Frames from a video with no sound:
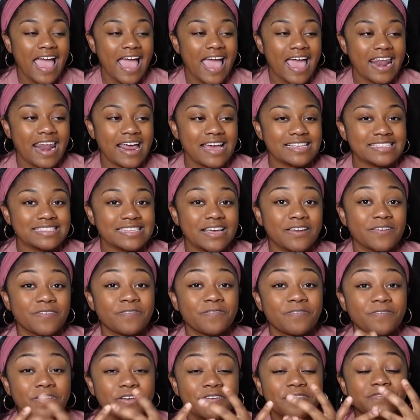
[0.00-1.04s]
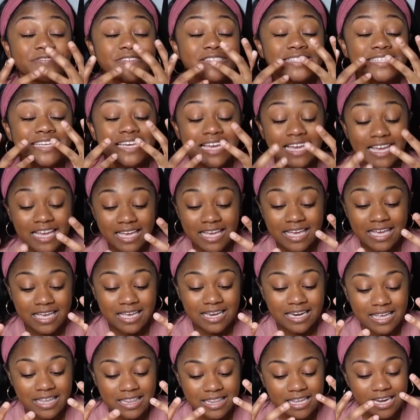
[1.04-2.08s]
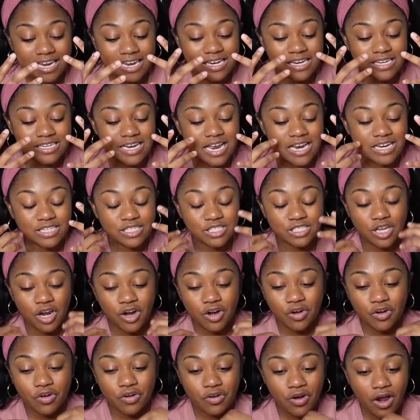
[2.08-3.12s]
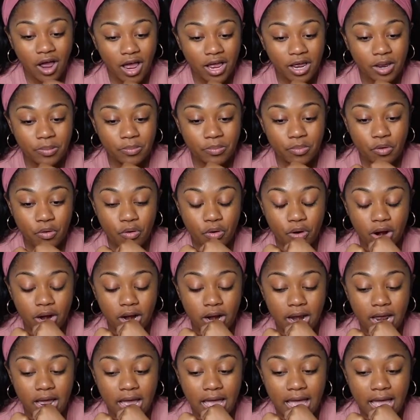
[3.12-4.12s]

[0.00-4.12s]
And I said 15, and then I just started crying more.